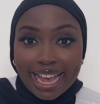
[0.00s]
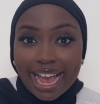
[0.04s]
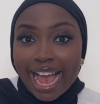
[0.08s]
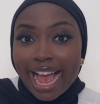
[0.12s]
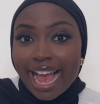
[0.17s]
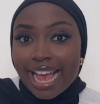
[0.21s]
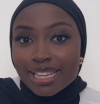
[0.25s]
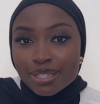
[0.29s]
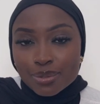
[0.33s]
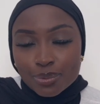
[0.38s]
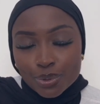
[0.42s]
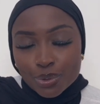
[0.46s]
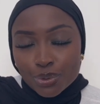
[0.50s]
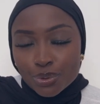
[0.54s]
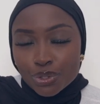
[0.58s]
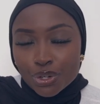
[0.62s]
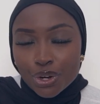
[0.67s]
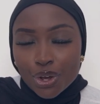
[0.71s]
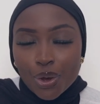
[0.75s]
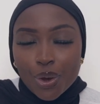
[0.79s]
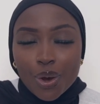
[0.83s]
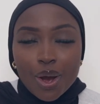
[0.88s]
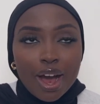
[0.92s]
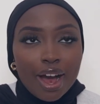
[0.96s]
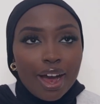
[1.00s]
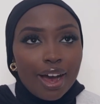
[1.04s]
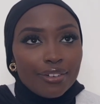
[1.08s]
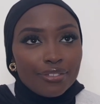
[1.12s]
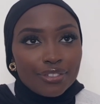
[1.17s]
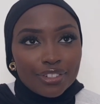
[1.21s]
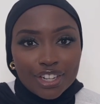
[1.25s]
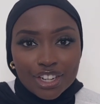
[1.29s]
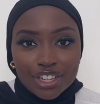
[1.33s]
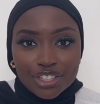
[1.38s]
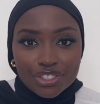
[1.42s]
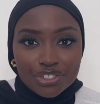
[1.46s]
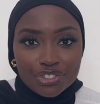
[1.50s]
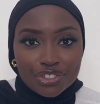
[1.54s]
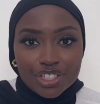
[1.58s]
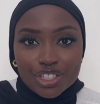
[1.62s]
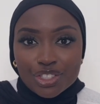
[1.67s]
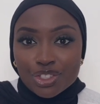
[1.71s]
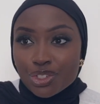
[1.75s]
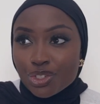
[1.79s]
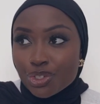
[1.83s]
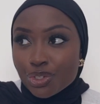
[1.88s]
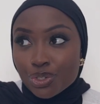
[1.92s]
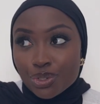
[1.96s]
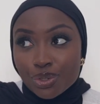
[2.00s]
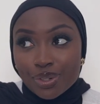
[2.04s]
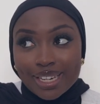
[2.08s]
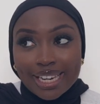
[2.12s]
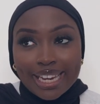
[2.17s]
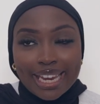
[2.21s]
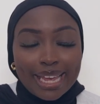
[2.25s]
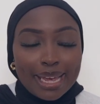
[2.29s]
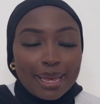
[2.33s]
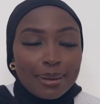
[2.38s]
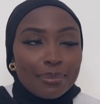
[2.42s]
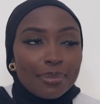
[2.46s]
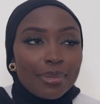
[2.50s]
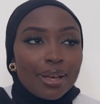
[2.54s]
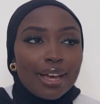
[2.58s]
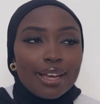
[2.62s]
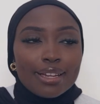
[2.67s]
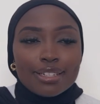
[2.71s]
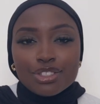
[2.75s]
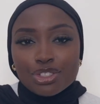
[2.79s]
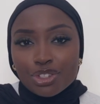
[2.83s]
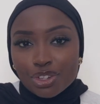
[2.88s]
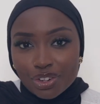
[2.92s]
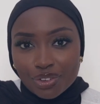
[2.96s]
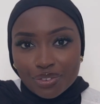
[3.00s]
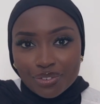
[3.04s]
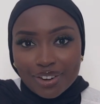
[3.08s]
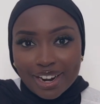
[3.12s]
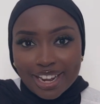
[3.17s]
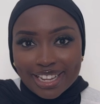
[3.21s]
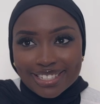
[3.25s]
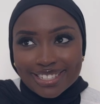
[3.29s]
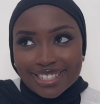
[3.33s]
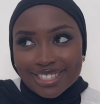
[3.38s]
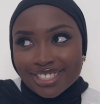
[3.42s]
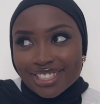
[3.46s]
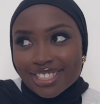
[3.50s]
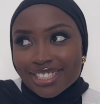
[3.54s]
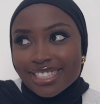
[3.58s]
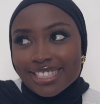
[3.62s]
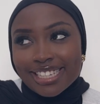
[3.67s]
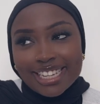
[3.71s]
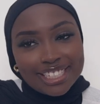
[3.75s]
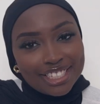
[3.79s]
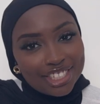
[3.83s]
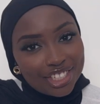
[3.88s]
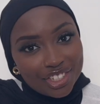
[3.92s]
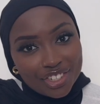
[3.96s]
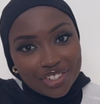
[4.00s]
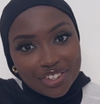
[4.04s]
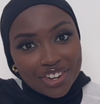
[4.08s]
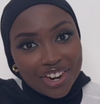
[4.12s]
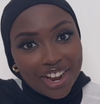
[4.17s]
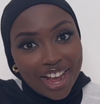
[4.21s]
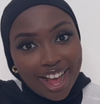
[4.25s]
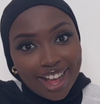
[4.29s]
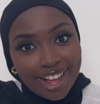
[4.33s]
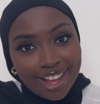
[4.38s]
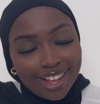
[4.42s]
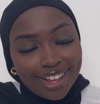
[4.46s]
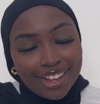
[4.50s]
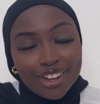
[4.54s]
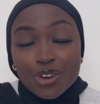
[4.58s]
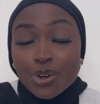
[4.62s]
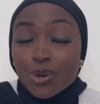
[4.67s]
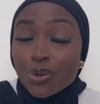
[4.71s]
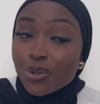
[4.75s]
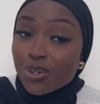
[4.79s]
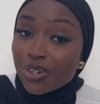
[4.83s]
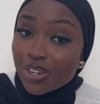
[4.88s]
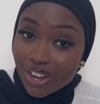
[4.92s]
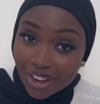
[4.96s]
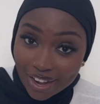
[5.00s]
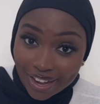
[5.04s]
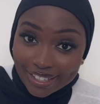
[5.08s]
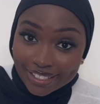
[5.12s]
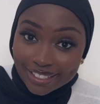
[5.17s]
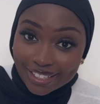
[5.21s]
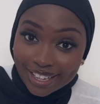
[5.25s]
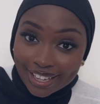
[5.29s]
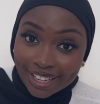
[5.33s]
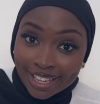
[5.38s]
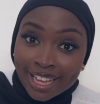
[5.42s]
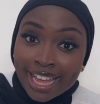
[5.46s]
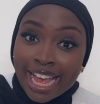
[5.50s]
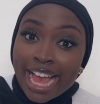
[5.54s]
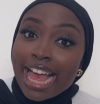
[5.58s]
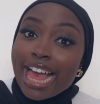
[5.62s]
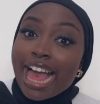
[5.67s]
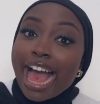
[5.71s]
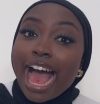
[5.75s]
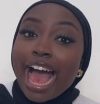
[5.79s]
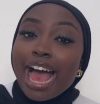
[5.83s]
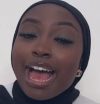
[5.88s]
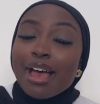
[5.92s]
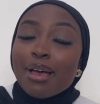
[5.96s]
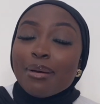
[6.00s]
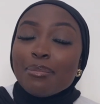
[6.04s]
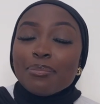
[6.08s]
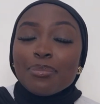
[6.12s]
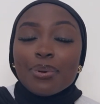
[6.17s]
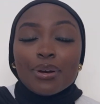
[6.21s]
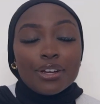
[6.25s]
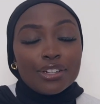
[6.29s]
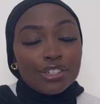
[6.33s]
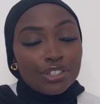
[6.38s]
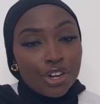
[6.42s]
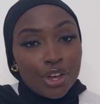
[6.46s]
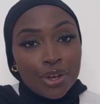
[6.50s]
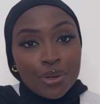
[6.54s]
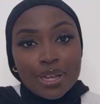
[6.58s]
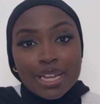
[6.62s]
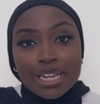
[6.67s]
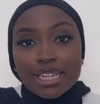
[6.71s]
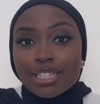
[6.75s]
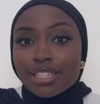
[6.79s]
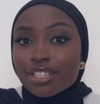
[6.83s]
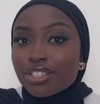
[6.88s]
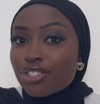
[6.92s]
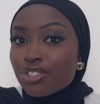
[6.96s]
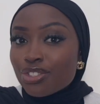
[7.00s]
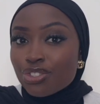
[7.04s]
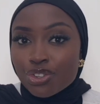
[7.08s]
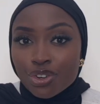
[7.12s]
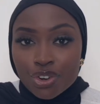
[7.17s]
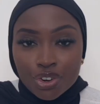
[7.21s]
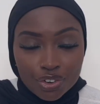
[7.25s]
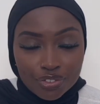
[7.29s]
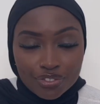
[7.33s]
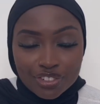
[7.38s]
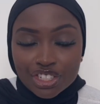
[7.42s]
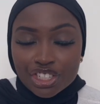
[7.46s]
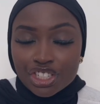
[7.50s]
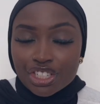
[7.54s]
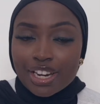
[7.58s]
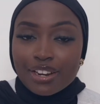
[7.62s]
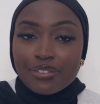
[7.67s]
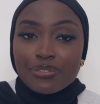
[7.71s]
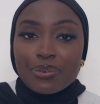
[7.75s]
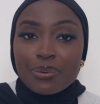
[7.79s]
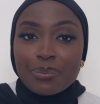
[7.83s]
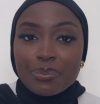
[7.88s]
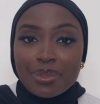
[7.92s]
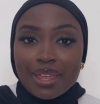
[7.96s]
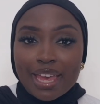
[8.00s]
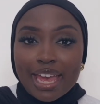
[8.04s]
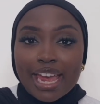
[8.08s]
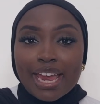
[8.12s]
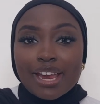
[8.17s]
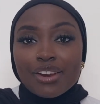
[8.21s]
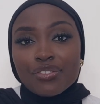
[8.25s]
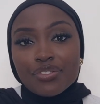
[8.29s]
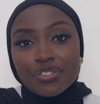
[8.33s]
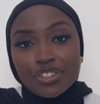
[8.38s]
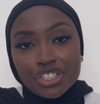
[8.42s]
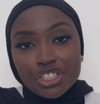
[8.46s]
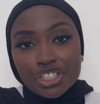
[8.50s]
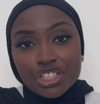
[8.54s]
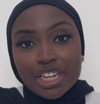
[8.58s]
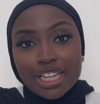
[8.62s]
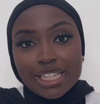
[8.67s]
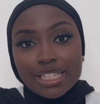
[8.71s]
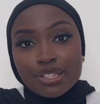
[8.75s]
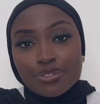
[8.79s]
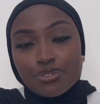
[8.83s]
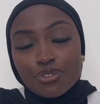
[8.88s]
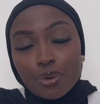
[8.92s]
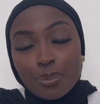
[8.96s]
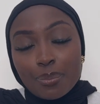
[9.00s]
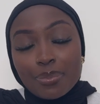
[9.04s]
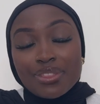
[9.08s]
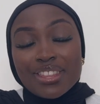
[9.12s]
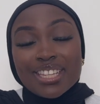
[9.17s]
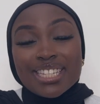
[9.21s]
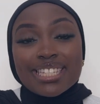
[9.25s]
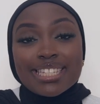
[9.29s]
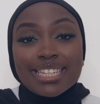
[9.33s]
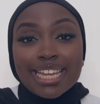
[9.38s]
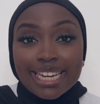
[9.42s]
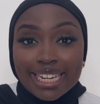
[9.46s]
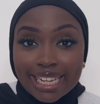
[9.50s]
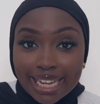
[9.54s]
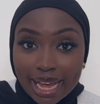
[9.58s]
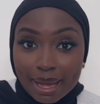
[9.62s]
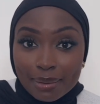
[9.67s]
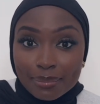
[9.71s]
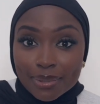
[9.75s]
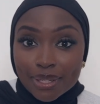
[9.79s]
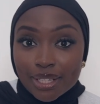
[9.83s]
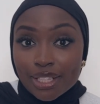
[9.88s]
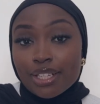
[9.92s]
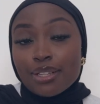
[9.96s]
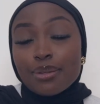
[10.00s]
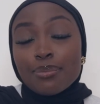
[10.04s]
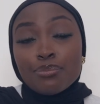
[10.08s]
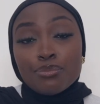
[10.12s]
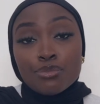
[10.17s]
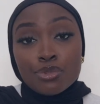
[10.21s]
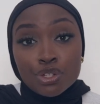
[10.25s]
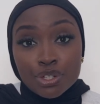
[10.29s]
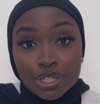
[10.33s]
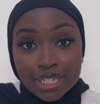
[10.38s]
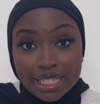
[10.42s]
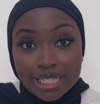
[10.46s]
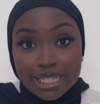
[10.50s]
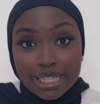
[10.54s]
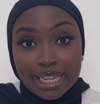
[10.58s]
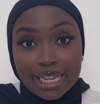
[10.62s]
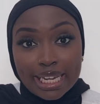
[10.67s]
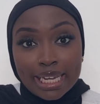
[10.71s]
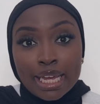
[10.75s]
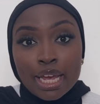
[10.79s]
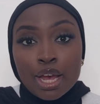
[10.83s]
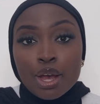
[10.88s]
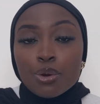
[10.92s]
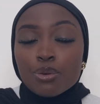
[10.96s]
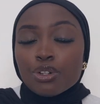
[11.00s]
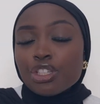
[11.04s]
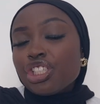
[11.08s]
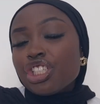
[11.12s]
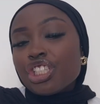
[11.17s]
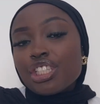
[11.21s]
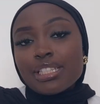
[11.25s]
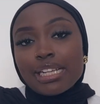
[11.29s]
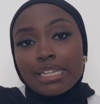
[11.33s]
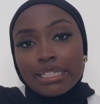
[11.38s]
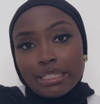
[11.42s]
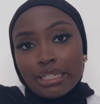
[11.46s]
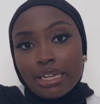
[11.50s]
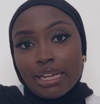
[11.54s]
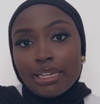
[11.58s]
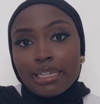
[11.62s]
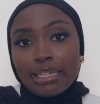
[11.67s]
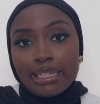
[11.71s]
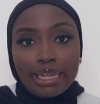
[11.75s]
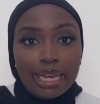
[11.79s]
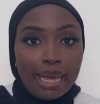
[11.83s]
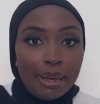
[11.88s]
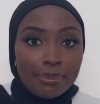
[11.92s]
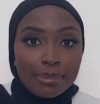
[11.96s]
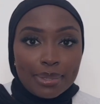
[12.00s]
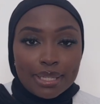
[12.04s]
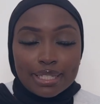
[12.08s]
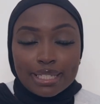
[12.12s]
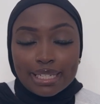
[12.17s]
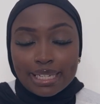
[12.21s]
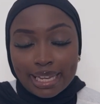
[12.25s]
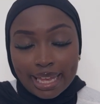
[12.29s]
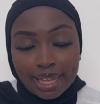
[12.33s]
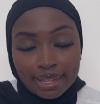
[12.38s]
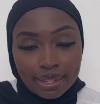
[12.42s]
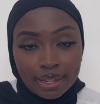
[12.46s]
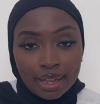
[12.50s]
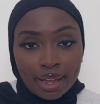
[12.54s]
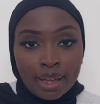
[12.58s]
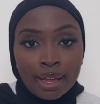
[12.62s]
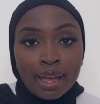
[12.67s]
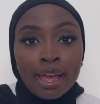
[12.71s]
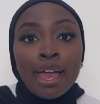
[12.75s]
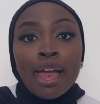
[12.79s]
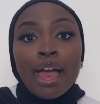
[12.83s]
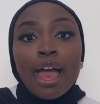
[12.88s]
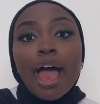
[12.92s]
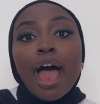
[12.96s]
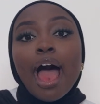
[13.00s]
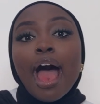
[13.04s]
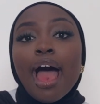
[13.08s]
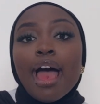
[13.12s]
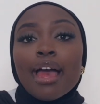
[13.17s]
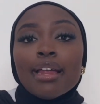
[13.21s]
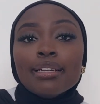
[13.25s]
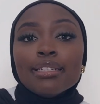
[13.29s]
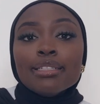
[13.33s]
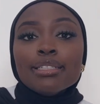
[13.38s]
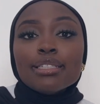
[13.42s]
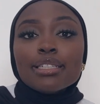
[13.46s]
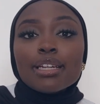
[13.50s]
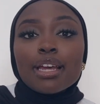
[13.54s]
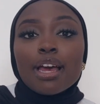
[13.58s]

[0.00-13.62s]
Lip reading: As we all know, other countries do claim jollof rice, such as Nigeria or Ghana, but no, it does not originate from there. It originates from the Senegambian community, which is Senegal and Gambia together, and